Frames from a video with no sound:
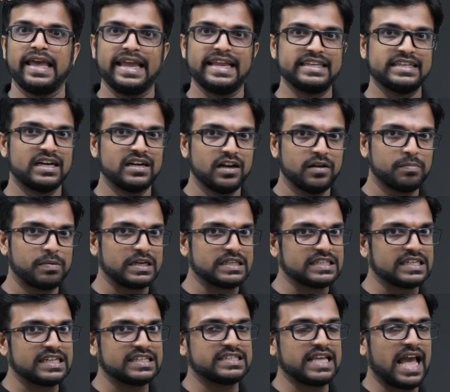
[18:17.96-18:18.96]
Internal
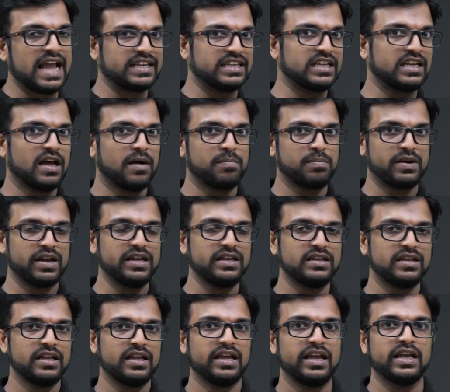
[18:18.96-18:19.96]
pressure is acting up,
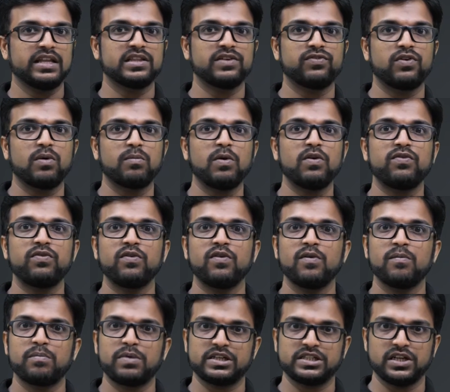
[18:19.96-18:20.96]
right, in the form
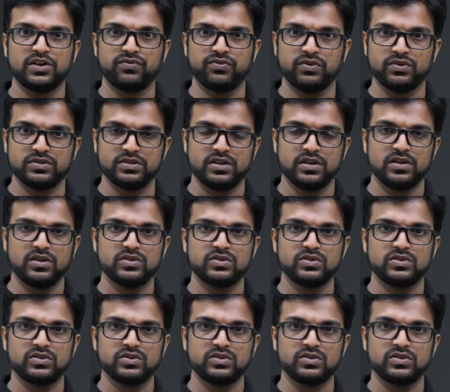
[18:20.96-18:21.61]
of pressure force.